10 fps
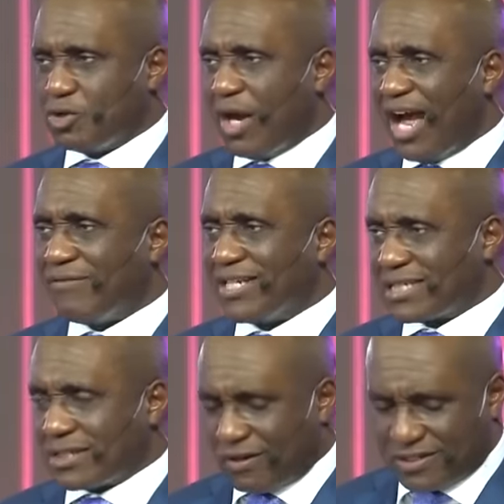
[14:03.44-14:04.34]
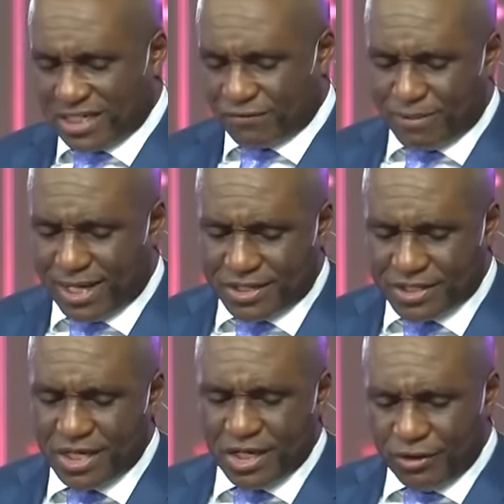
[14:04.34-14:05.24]
to have a successful marriage.
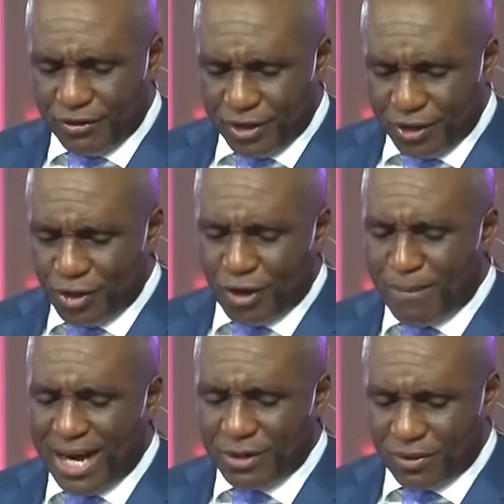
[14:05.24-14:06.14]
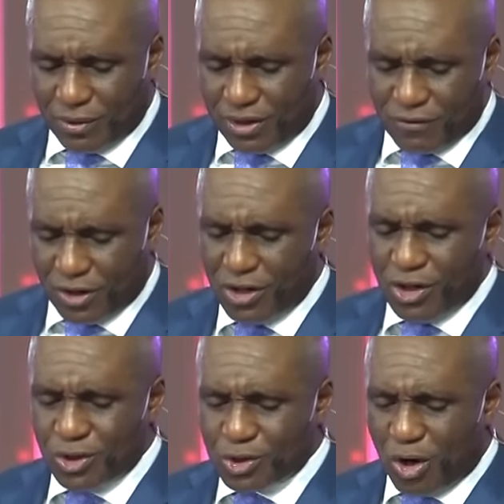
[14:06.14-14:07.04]
Renew your mind with the word of God.
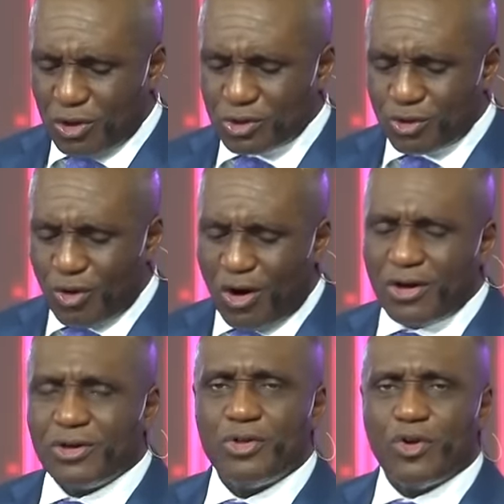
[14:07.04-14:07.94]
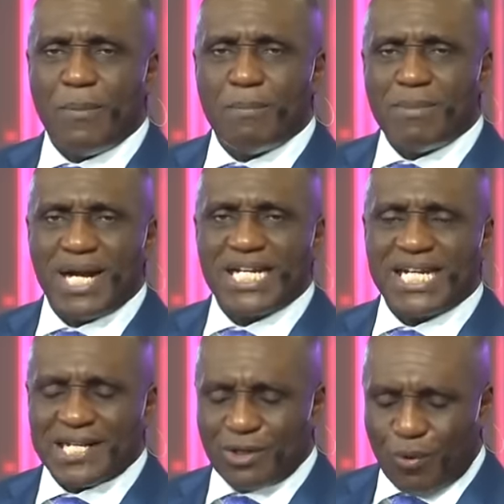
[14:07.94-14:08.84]
Don't run your marriage
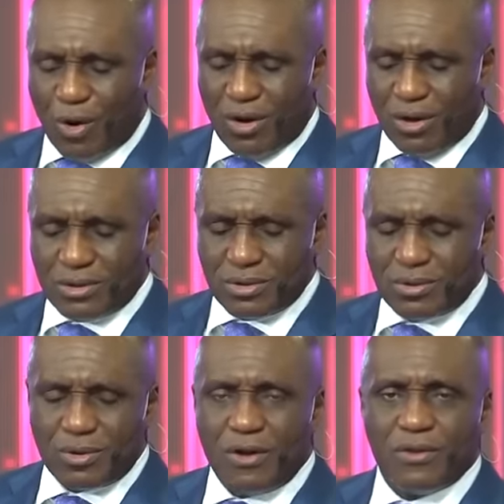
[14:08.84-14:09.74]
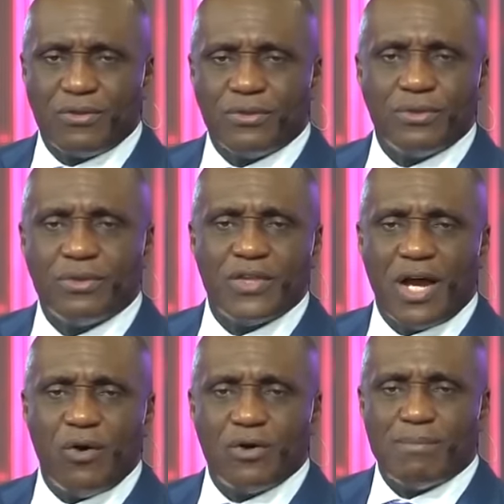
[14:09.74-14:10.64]
like the world run
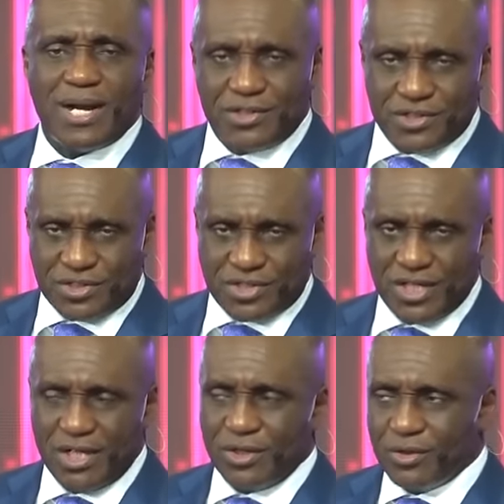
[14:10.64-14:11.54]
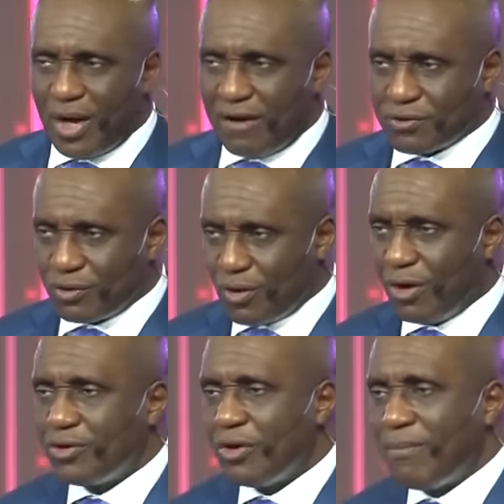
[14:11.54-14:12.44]
their own marriages. You have to
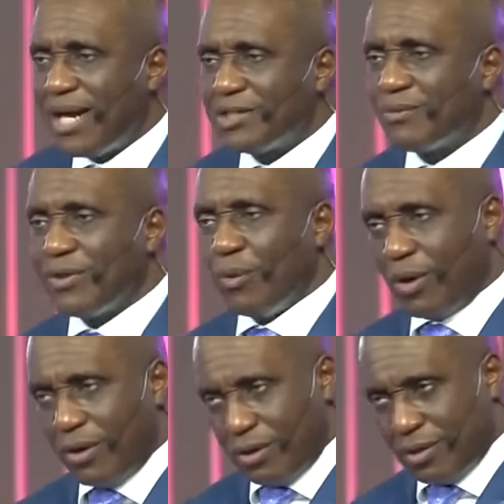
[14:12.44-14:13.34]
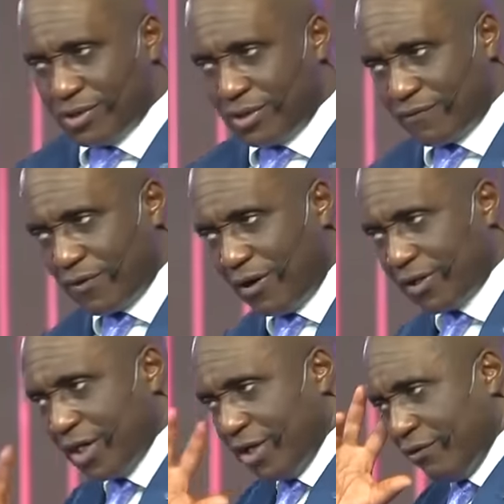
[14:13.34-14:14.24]
run your marriage with the word of God.
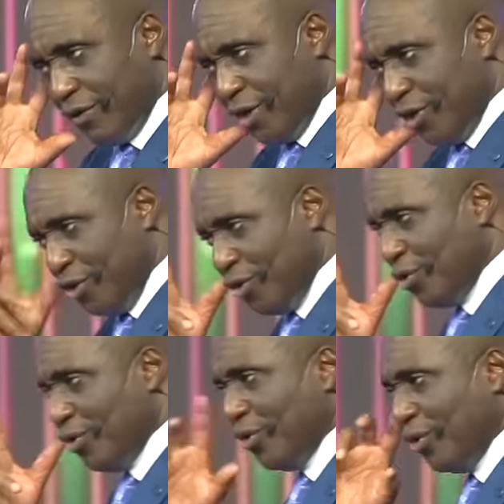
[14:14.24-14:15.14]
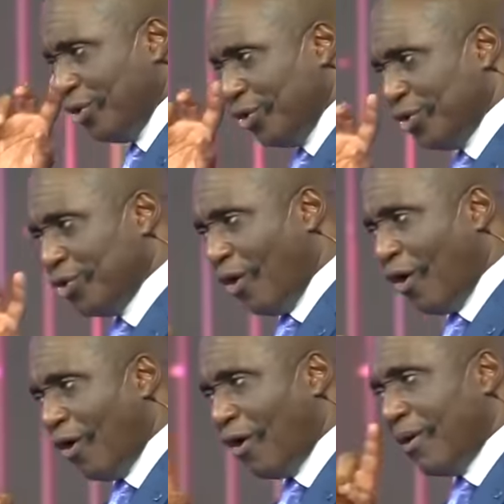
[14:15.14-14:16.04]
Renew
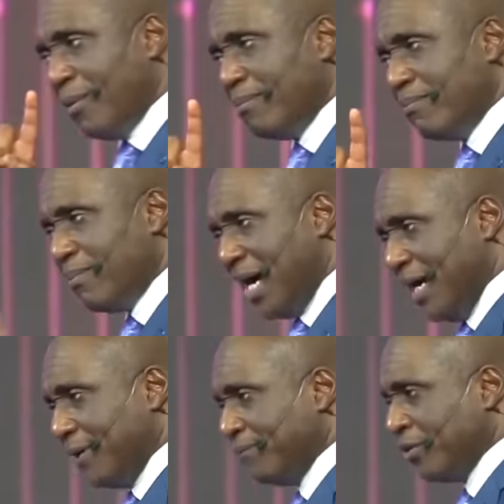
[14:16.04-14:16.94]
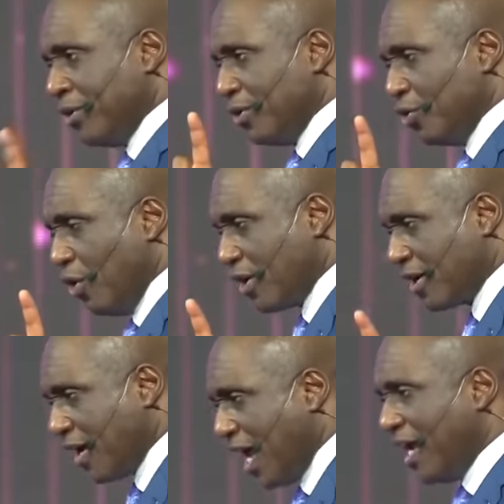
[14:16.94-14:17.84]
your mind. Your
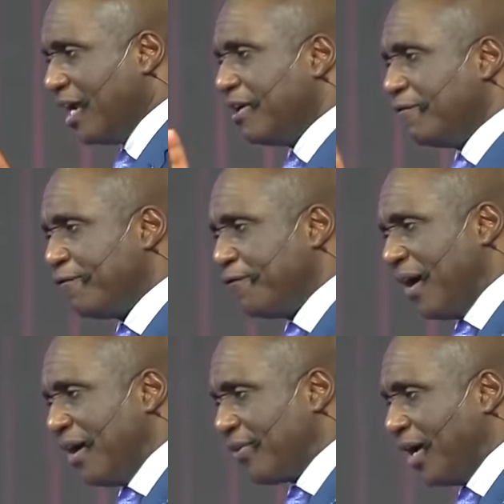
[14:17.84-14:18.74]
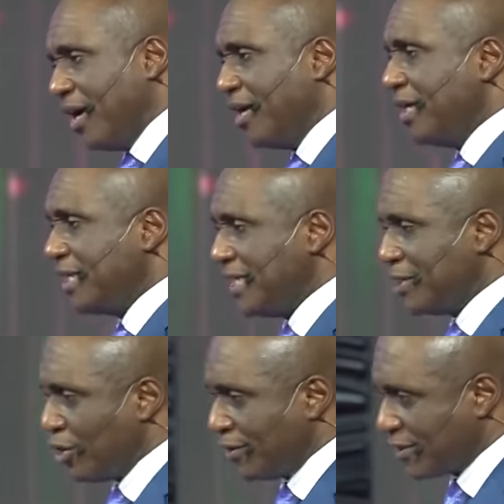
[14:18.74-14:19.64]
grandfather
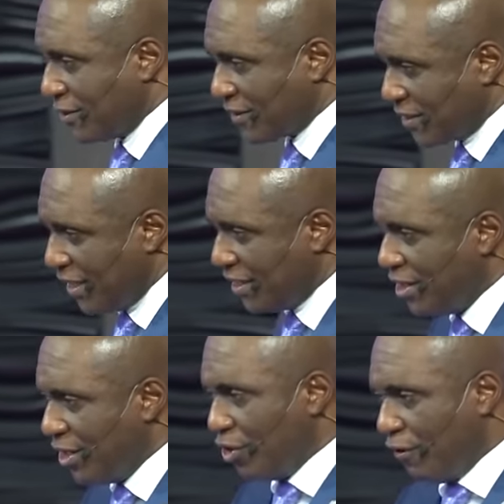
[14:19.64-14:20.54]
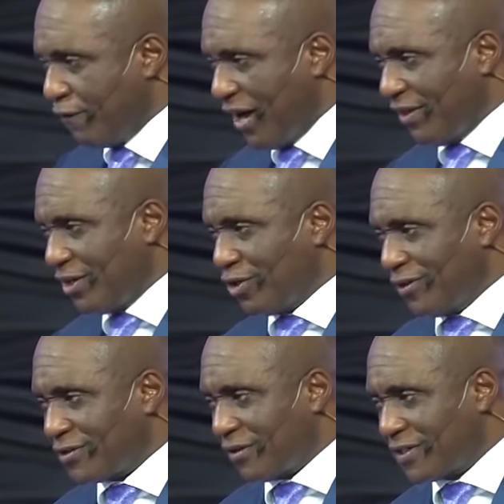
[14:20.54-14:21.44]
did not succeed. Your father did
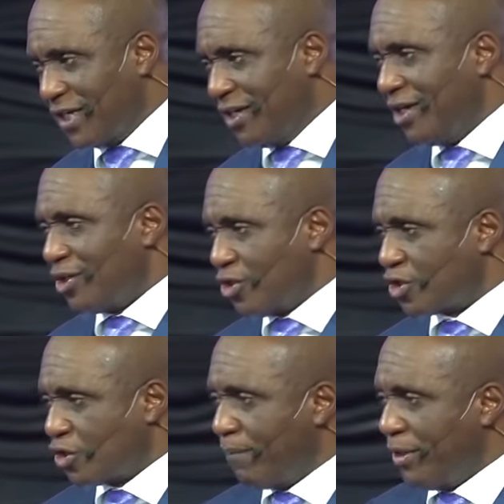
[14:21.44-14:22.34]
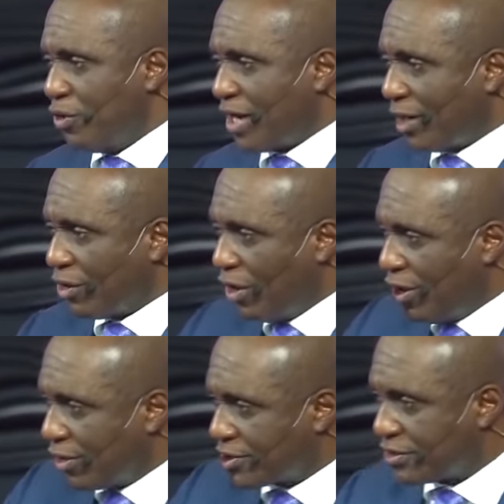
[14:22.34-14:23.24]
not succeed. Does not mean you
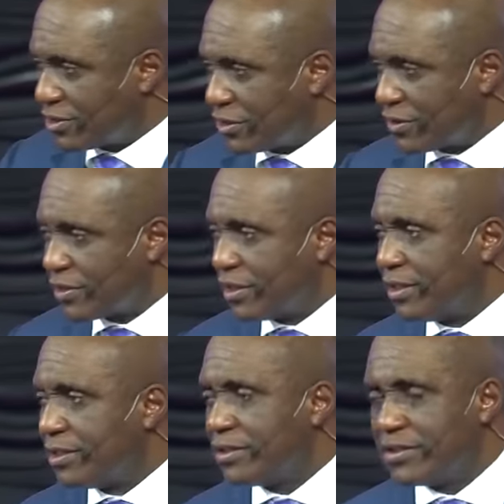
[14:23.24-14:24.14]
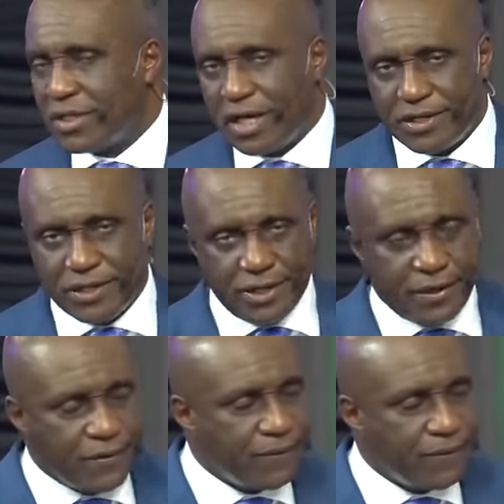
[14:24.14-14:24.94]
cannot succeed. Say here.